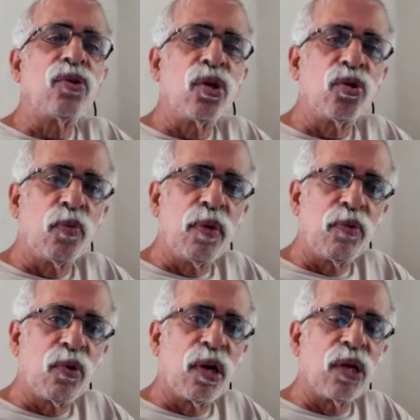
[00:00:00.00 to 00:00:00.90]
And so the
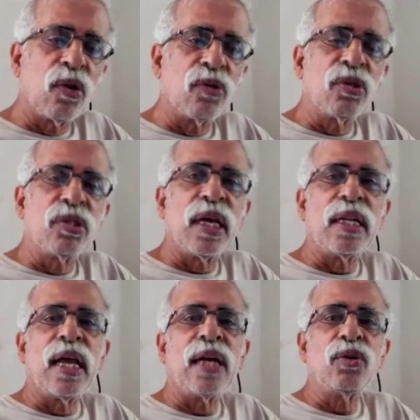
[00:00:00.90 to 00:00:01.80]
Supreme Court has also
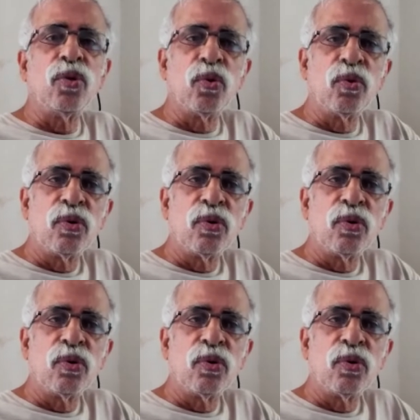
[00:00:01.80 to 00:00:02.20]
said that